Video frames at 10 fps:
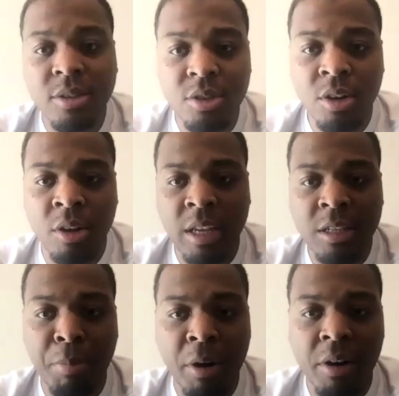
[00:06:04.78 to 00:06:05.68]
that's part
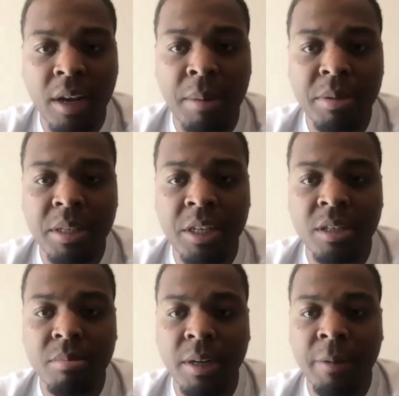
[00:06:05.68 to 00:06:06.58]
of competition.
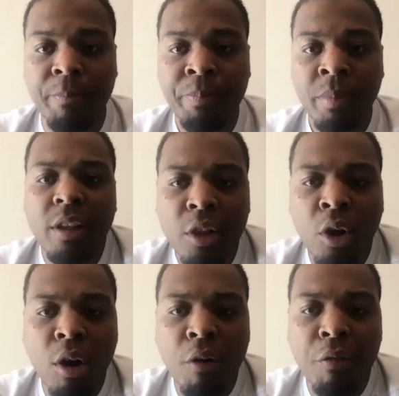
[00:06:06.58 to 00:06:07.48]
But don't go
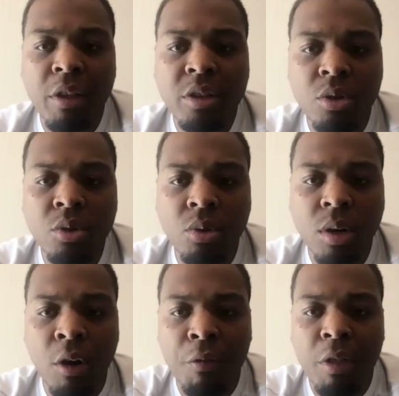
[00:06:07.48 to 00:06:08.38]
for the school. Go for
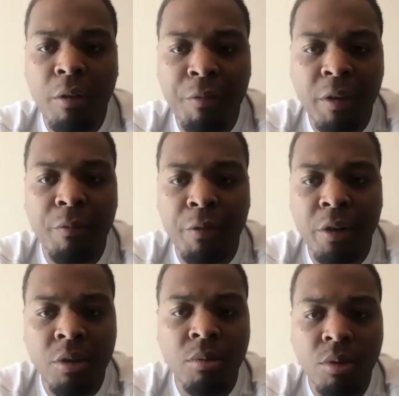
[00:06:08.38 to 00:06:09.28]
the fit for you.
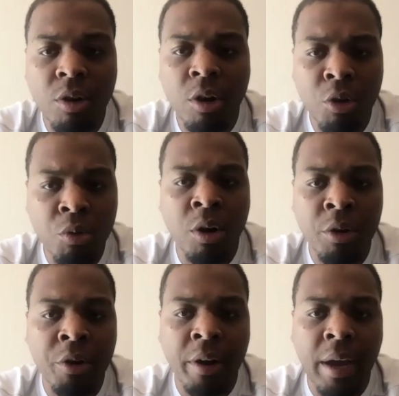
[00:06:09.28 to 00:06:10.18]
You know your
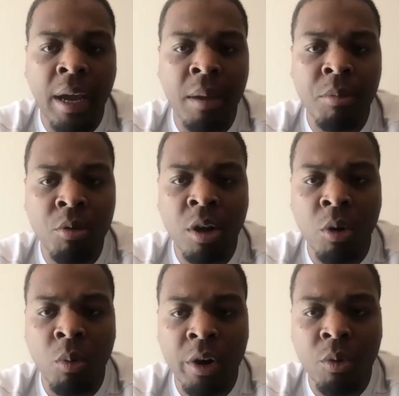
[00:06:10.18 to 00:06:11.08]
game. You know
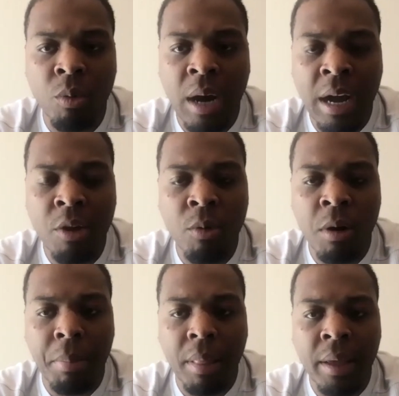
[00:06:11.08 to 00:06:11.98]
how you want to
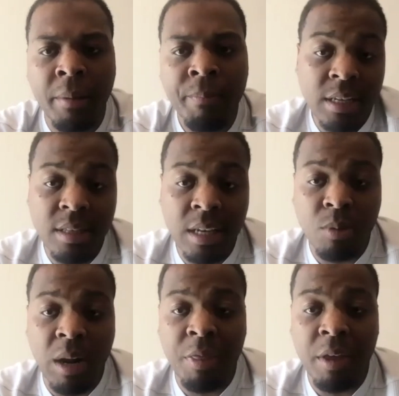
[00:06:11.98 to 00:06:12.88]
play. That's what I
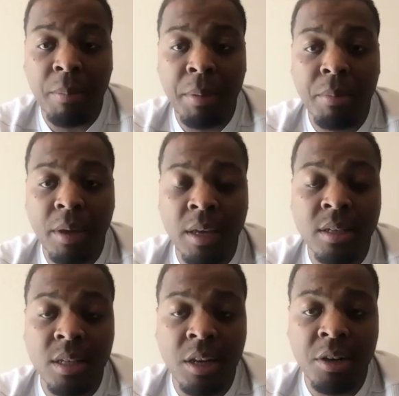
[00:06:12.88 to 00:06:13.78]
think kids need to
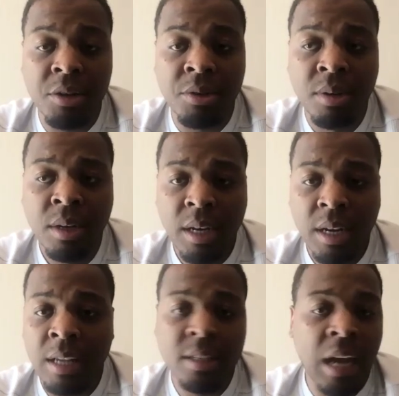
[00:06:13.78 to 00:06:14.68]
do. And
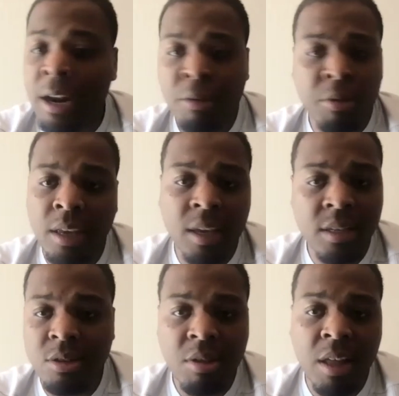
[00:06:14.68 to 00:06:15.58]
I don't think kids do
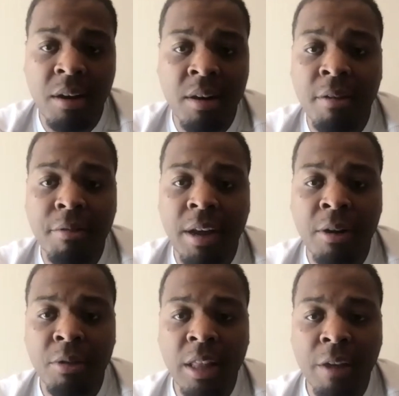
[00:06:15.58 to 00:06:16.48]
that enough. I don't think
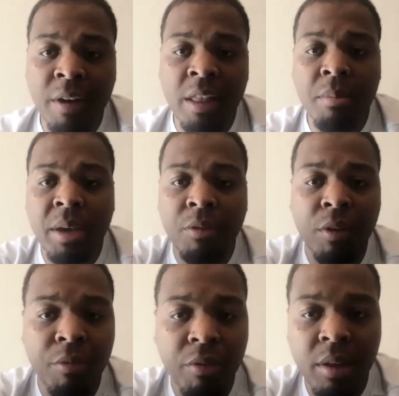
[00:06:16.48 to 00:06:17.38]
they find the best fit for
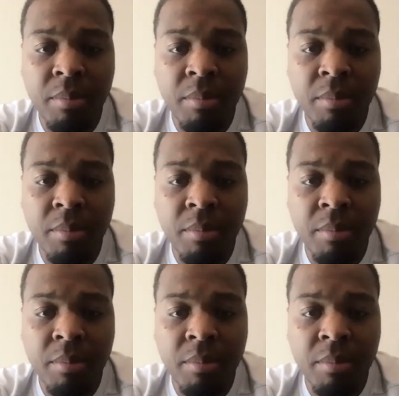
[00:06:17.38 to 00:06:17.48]
them.